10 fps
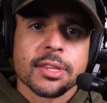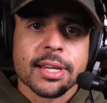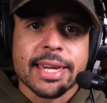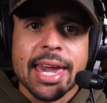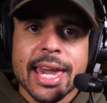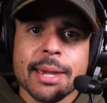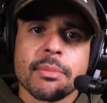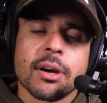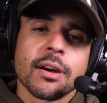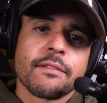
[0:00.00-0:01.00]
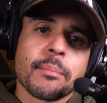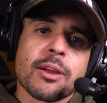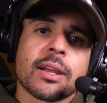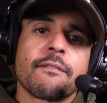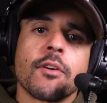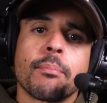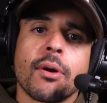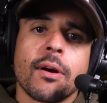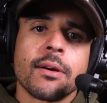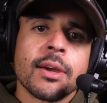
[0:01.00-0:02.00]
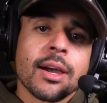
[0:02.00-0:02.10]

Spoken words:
the game of American football,